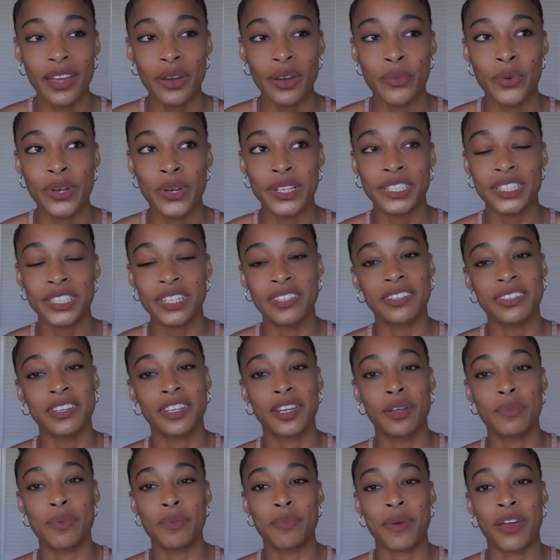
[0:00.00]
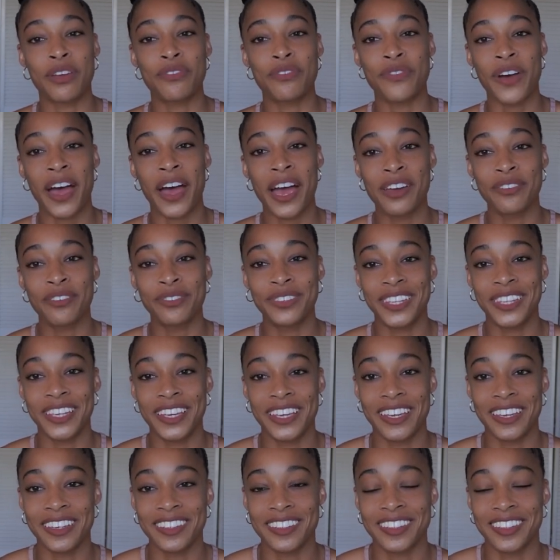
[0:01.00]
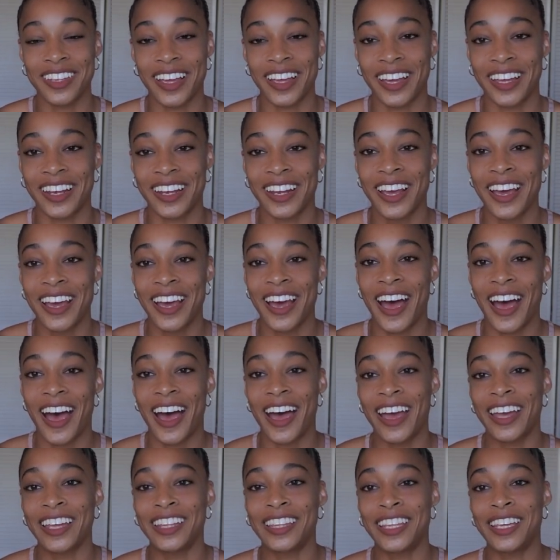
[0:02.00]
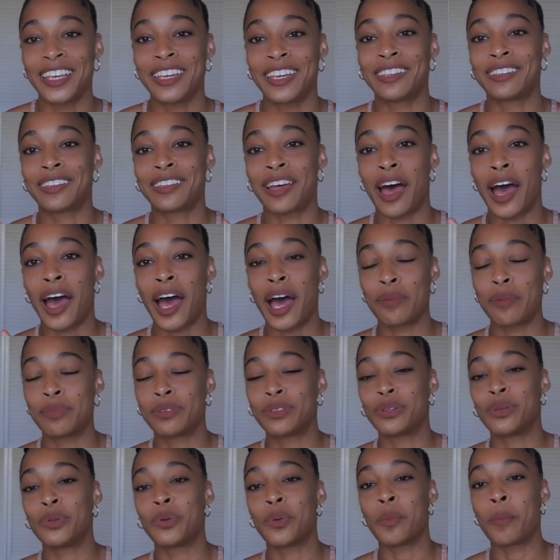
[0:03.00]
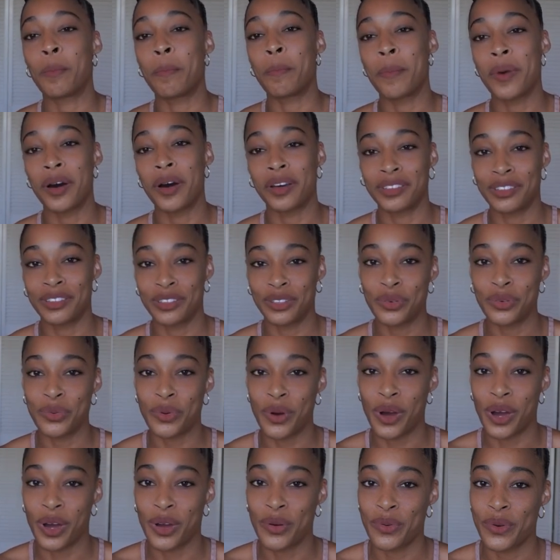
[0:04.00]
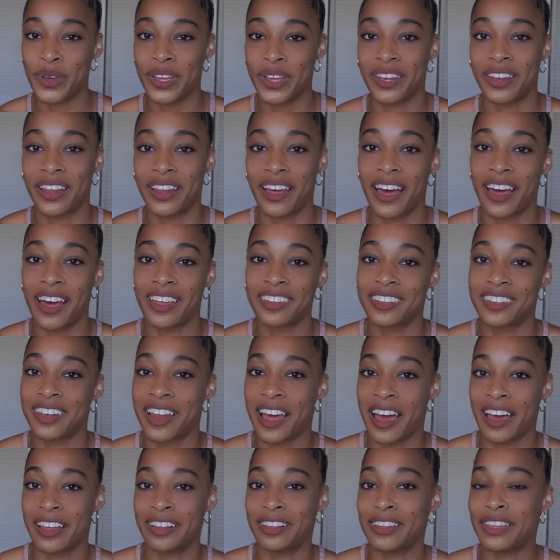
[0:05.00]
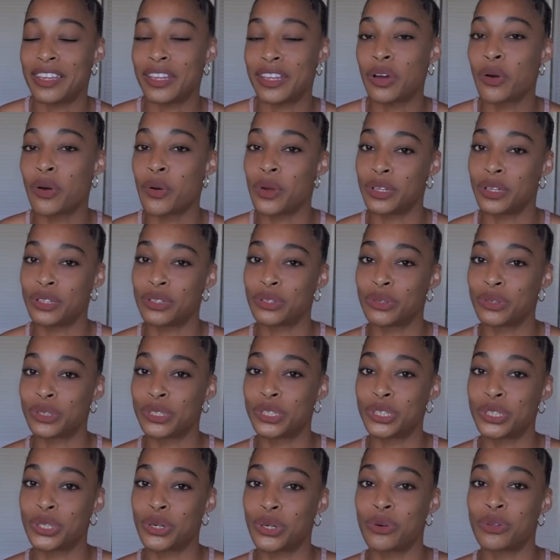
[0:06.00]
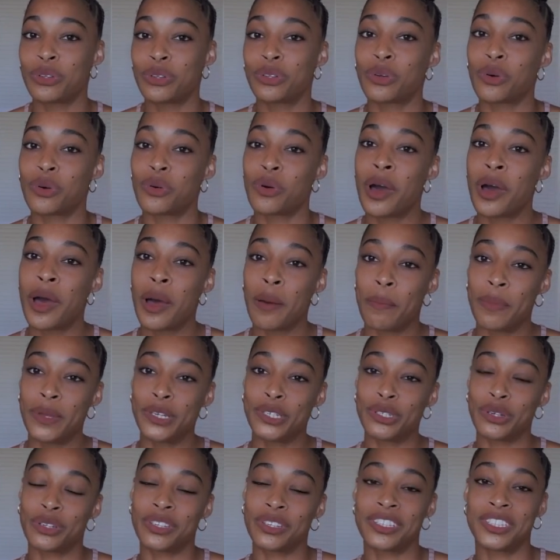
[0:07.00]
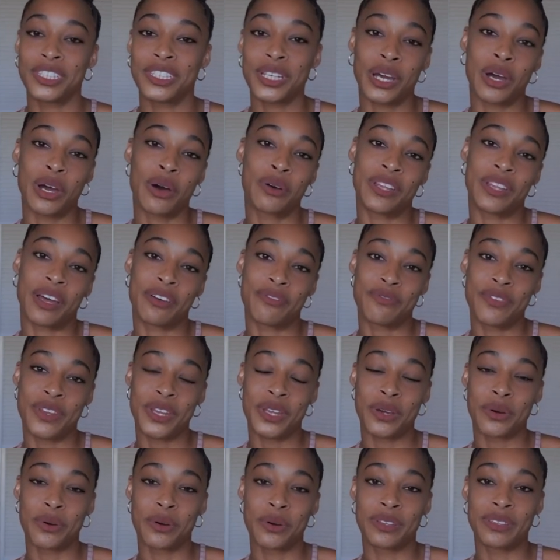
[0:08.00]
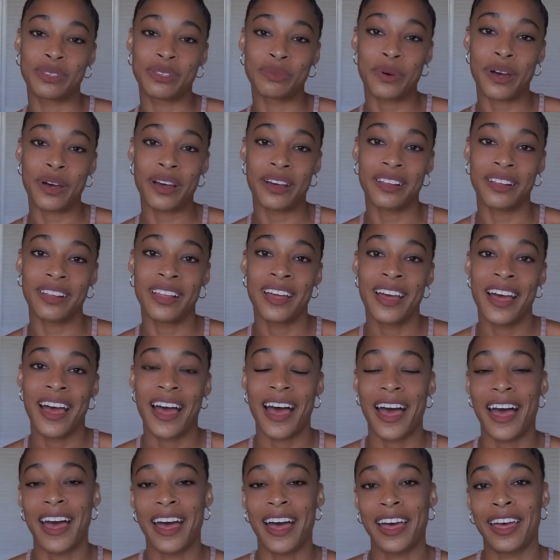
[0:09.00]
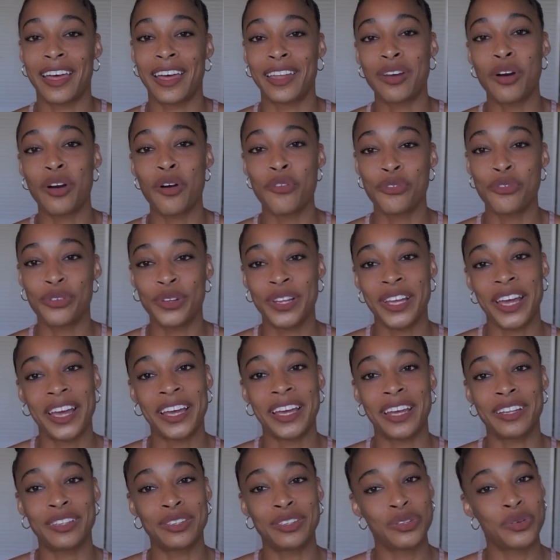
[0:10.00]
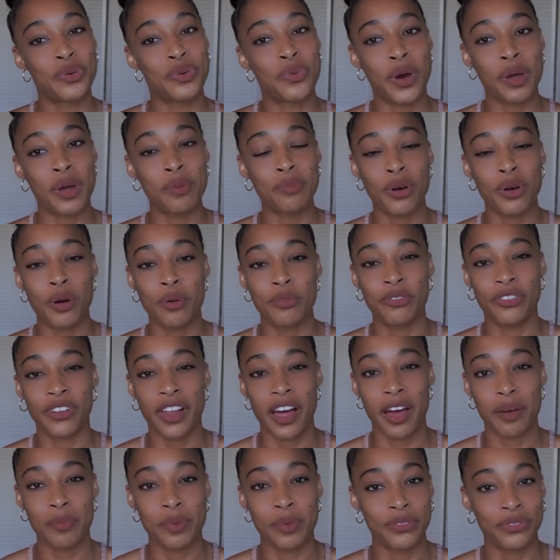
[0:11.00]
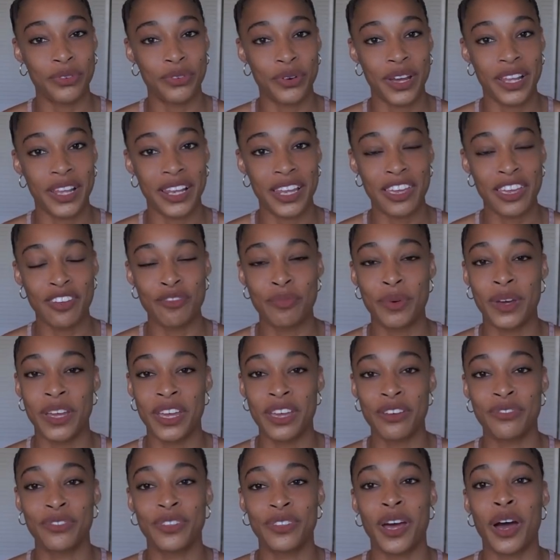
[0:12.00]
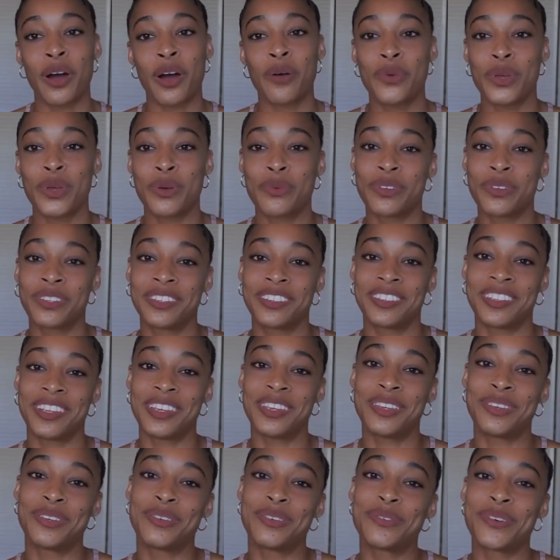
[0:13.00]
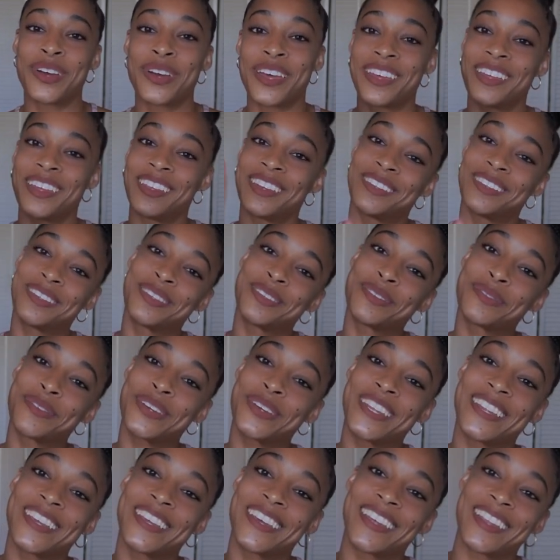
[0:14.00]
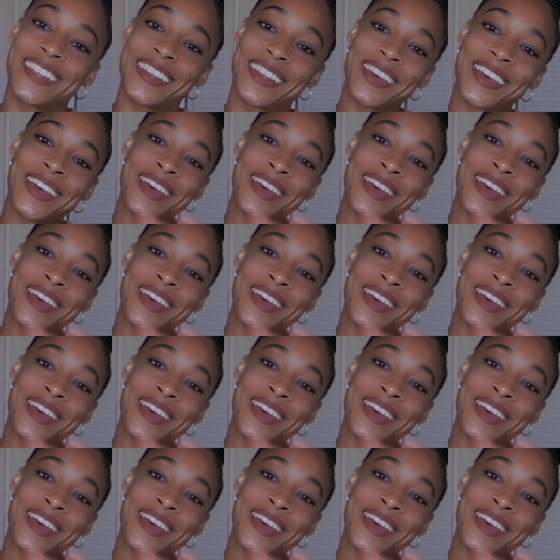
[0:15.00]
which is gonna be my five things that I think is an absolute must to walk with as an athlete going to a show. So be sure to check out that video as well. And hopefully I get to do one more vlog before I leave. But if not, we will see you in Sweden.